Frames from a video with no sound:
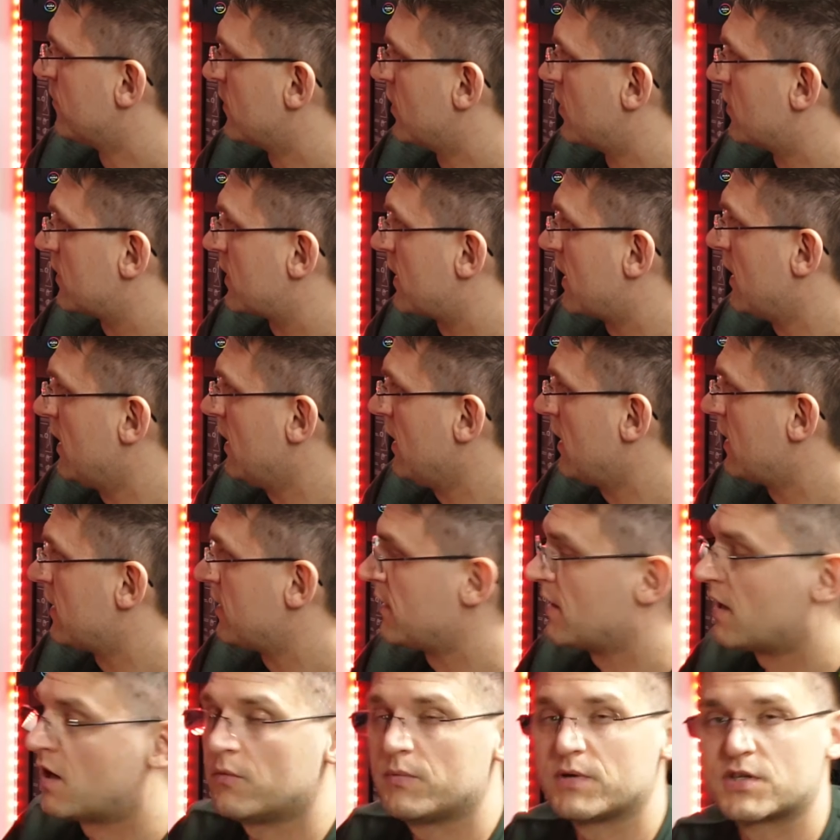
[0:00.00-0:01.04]
Okay, and
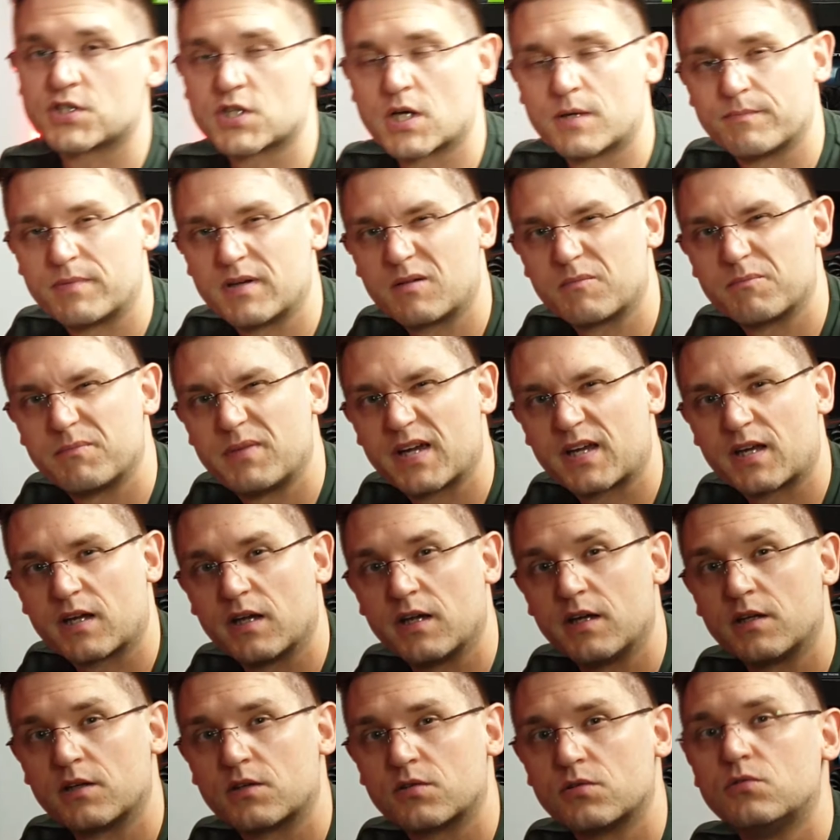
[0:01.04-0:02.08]
now we're jumping back
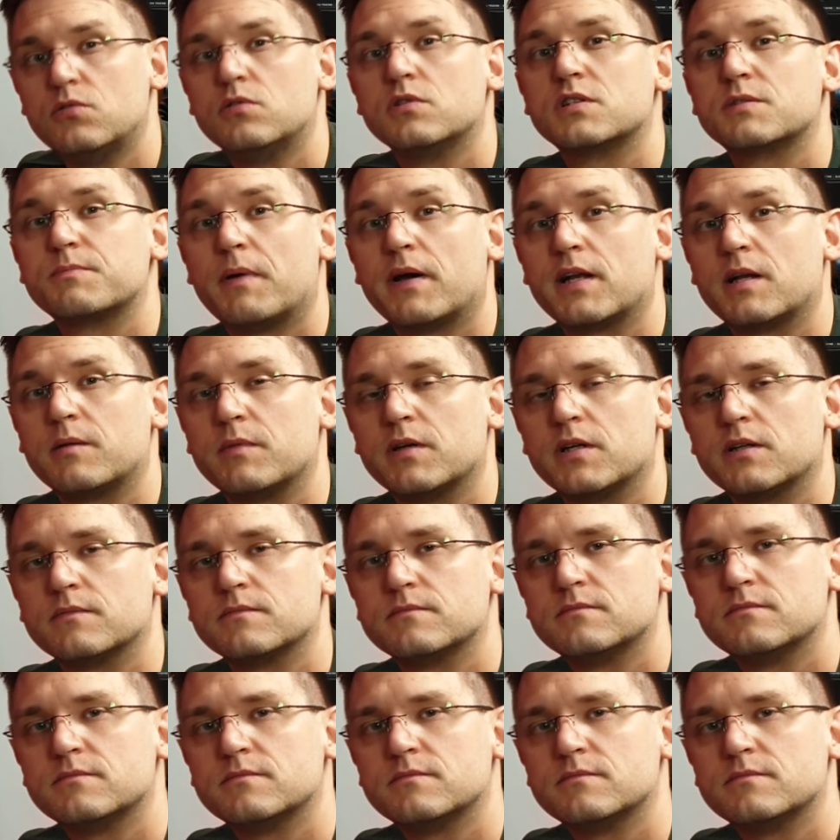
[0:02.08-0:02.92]
into Spider-Man.